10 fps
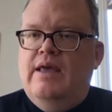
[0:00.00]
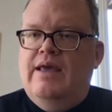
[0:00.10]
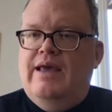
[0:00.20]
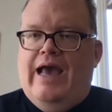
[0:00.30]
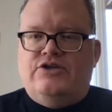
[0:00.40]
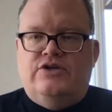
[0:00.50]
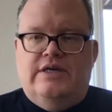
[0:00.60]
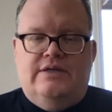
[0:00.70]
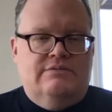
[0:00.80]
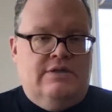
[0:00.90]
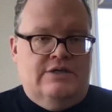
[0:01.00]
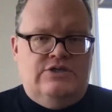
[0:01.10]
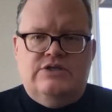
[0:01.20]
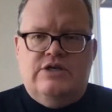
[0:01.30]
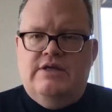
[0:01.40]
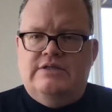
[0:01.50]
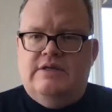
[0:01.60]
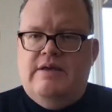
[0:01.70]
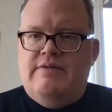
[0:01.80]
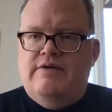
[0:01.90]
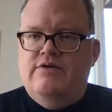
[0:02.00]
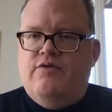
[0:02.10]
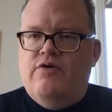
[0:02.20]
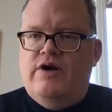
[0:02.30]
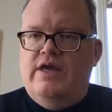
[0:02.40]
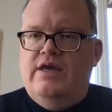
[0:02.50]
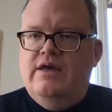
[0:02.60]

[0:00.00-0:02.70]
actually touches on this, and maybe you've already